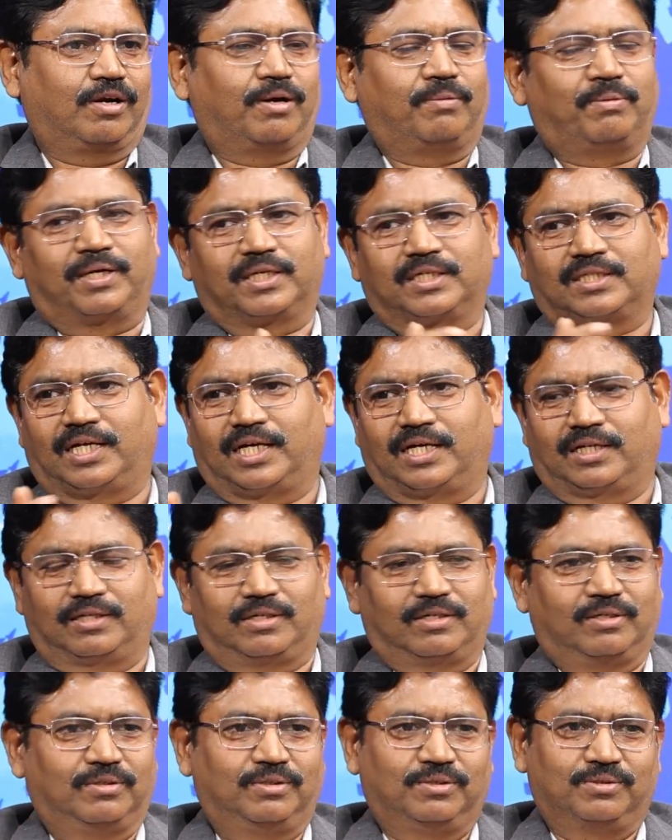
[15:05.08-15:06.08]
Robotics, like
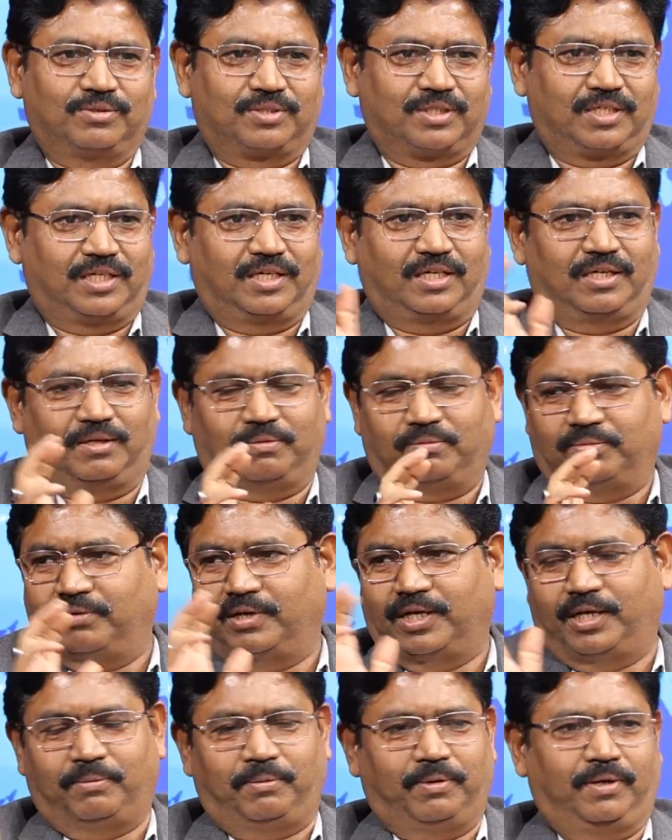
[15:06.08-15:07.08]
you see
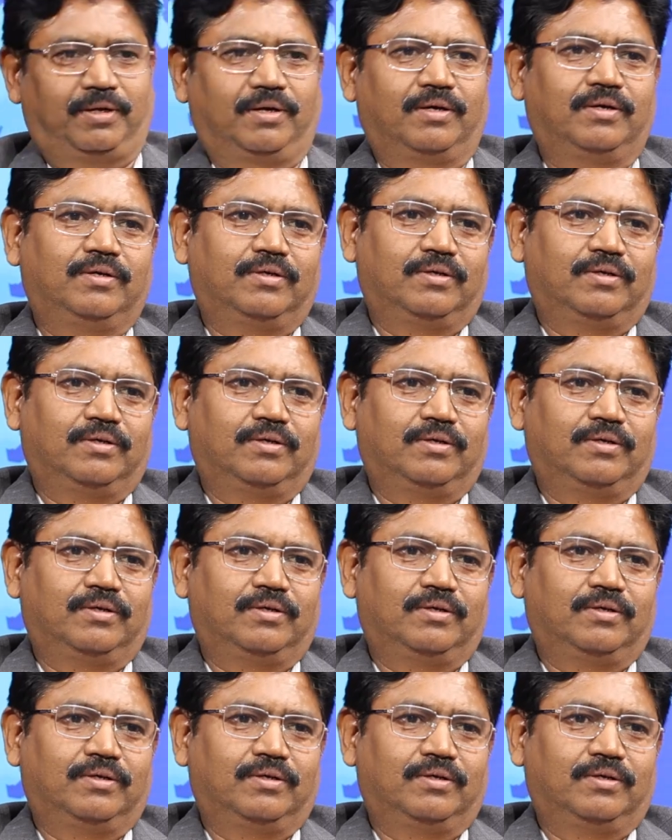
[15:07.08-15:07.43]
anyway,